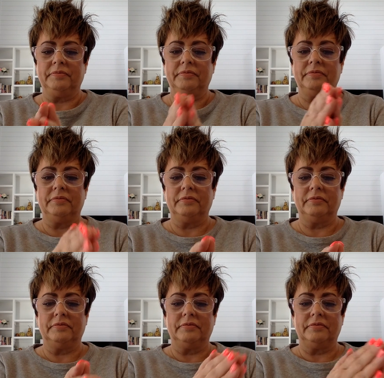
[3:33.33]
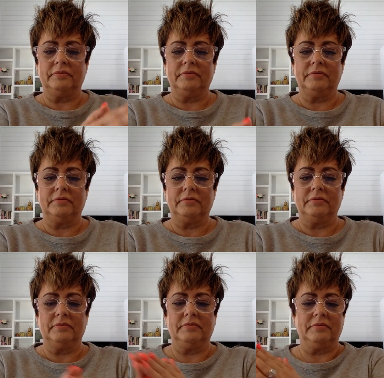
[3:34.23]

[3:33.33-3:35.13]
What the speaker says: Nothing is said.